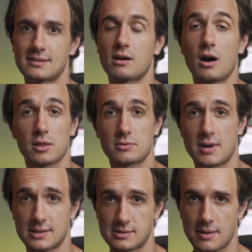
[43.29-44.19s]
and
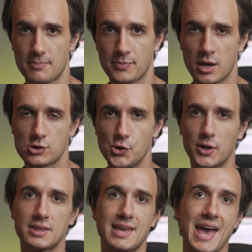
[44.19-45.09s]
colorize them, so
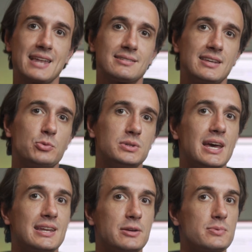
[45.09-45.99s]
in the end they would
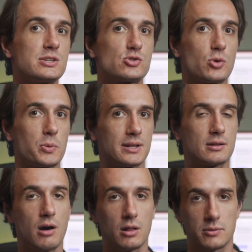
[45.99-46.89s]
get a restored and
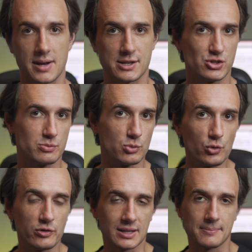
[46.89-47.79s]
colorized
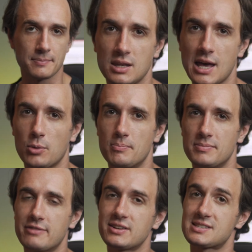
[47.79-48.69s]
movie. Now,
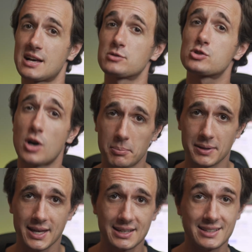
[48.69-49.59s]
if it sounds
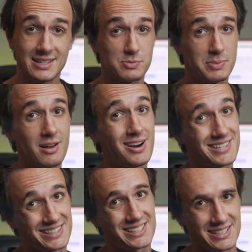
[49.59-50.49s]
complicated, it's
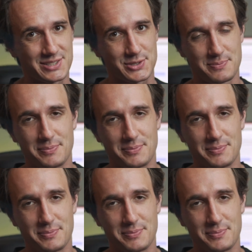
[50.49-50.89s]
because it is,